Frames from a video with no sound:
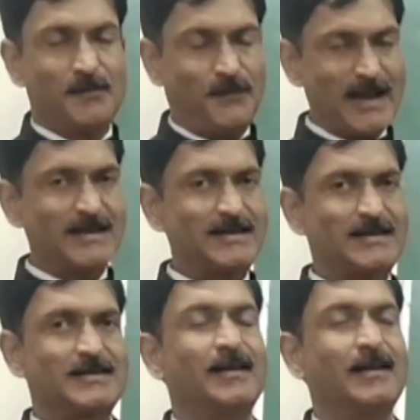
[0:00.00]

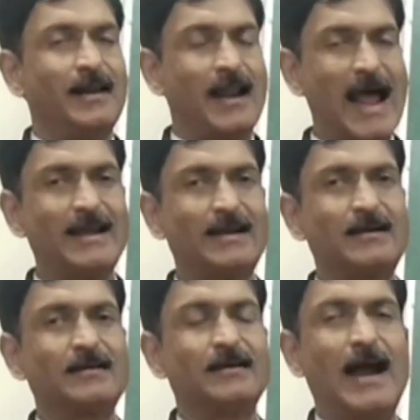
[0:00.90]
Please like
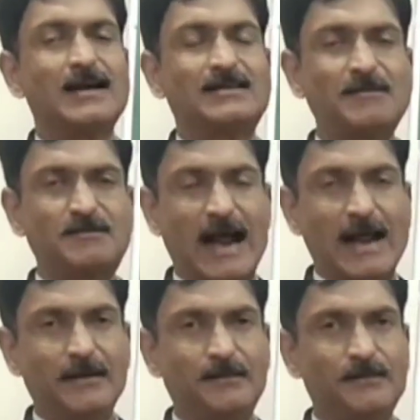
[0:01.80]
and
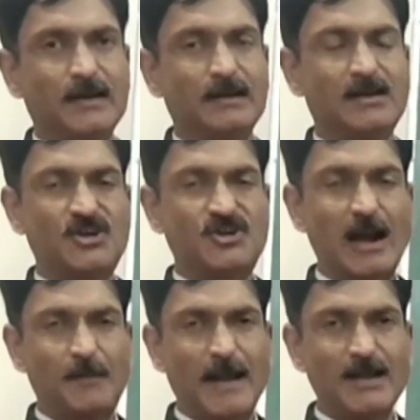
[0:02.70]
subscribe the
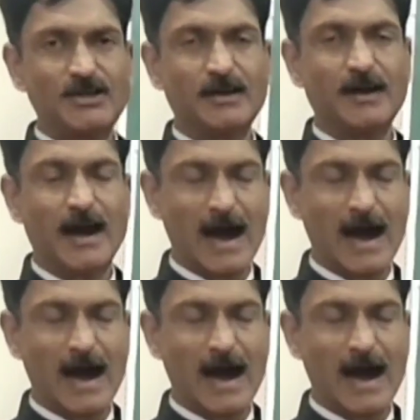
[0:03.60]
Sharpage